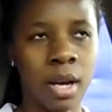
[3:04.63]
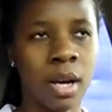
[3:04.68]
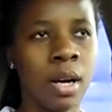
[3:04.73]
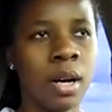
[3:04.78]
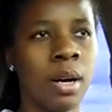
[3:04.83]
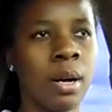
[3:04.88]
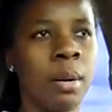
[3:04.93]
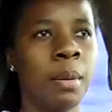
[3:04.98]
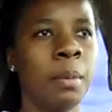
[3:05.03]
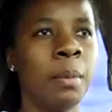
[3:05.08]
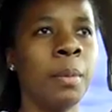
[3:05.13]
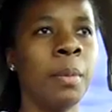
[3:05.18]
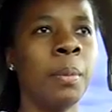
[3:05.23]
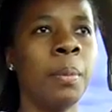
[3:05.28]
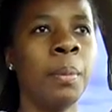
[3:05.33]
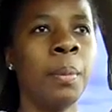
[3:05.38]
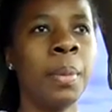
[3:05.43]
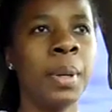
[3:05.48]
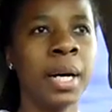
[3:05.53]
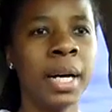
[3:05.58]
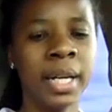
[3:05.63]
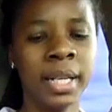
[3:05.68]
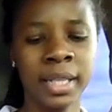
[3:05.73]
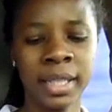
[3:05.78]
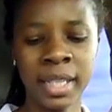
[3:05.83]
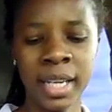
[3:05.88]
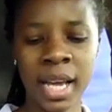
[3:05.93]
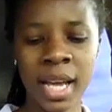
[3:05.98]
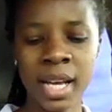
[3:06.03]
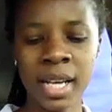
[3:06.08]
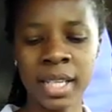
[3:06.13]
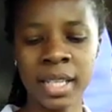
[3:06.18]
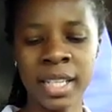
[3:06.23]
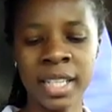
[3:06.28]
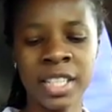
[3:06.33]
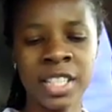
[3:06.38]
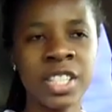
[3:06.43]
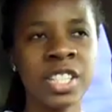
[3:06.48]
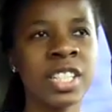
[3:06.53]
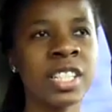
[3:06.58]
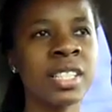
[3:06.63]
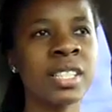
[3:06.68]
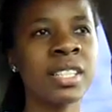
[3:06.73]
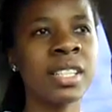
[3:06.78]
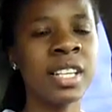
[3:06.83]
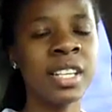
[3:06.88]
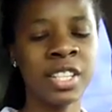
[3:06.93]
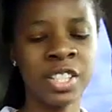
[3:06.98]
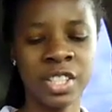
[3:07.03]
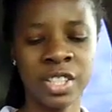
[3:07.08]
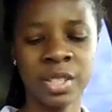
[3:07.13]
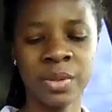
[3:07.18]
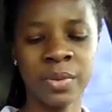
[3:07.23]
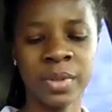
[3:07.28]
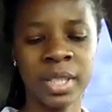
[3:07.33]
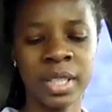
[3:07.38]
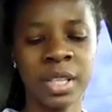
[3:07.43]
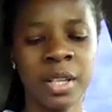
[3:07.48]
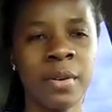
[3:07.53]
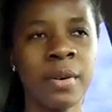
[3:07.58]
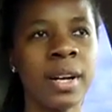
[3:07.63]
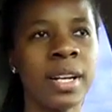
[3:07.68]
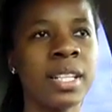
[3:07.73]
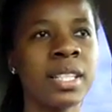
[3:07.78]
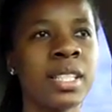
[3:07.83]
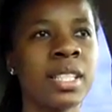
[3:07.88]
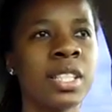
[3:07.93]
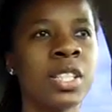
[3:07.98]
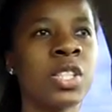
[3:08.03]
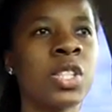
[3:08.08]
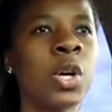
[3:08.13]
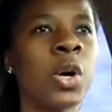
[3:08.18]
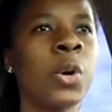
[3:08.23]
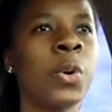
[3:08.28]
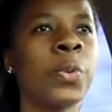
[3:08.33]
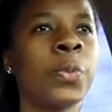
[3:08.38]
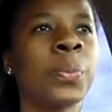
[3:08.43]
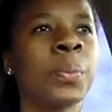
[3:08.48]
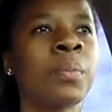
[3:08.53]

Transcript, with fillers: Um, but yeah, it's just it's just really crazy. So